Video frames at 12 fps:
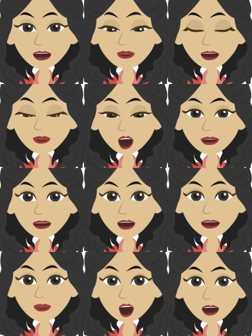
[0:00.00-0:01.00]
pictures are
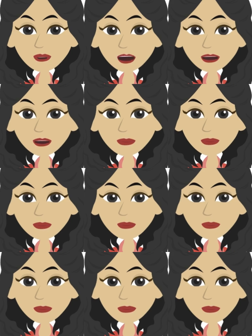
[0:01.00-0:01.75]
examples